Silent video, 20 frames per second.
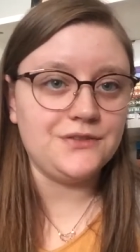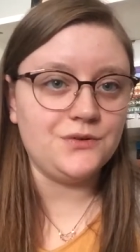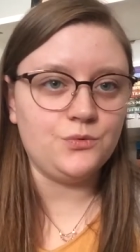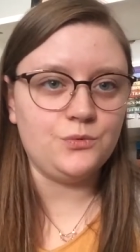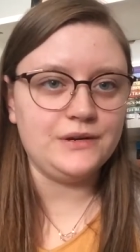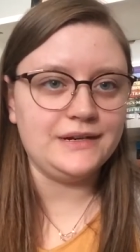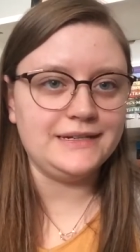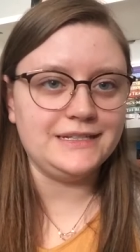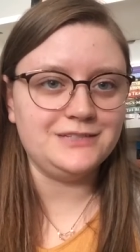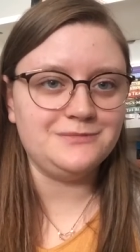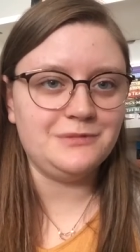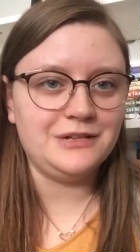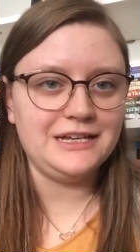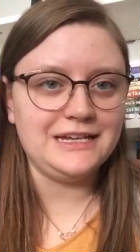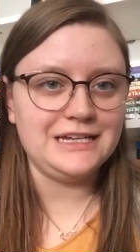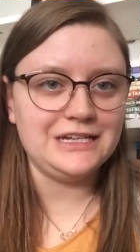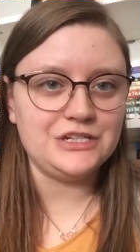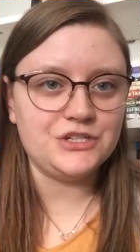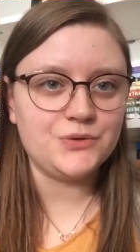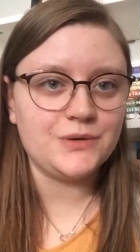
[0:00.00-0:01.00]
the wind is
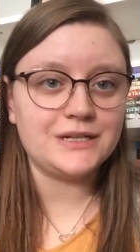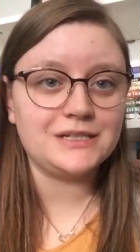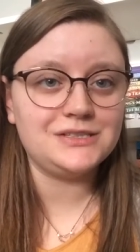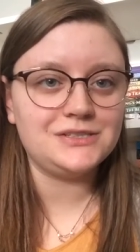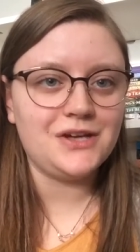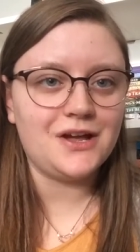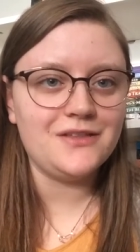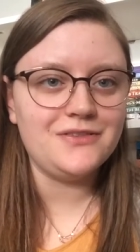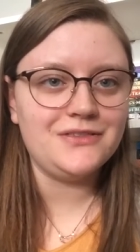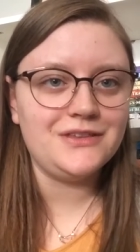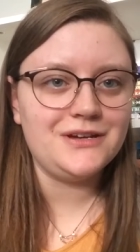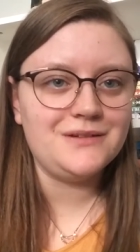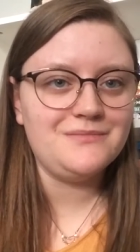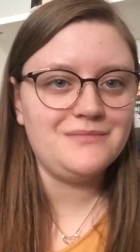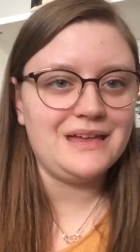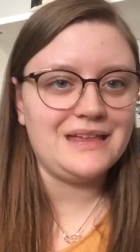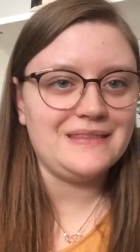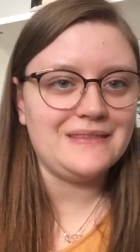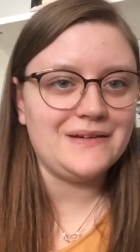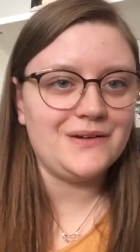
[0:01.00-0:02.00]
playing tricks on them
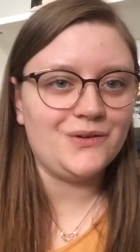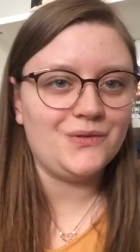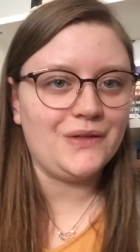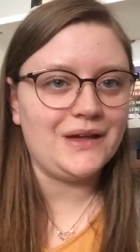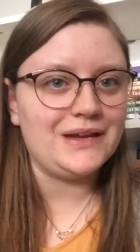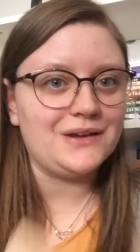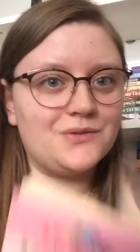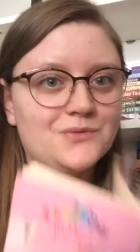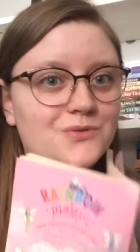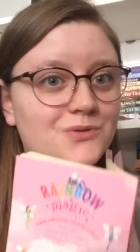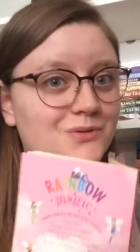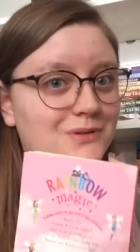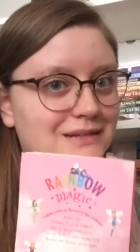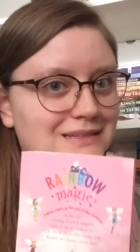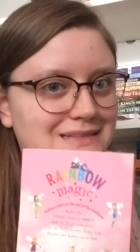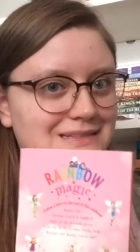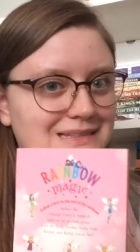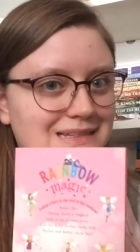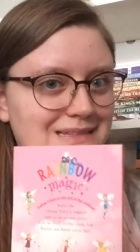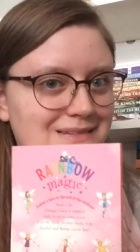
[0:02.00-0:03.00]
and they're like, ooh,
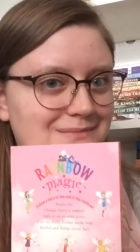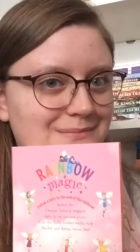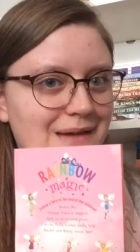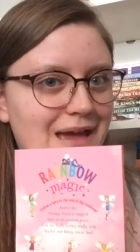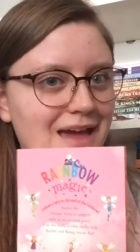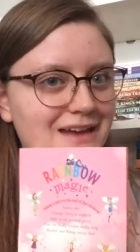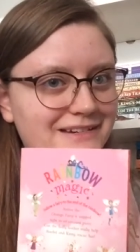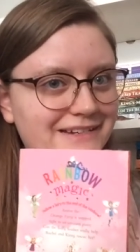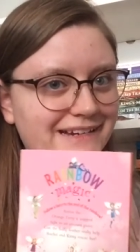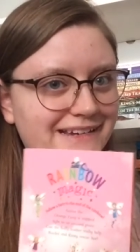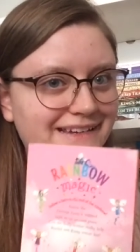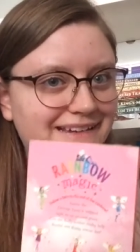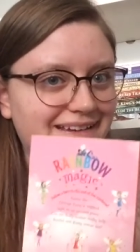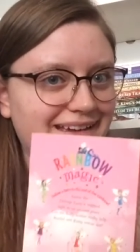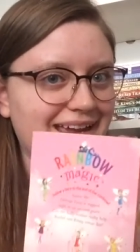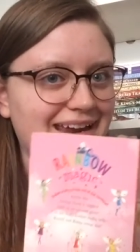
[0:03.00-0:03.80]
is this magic?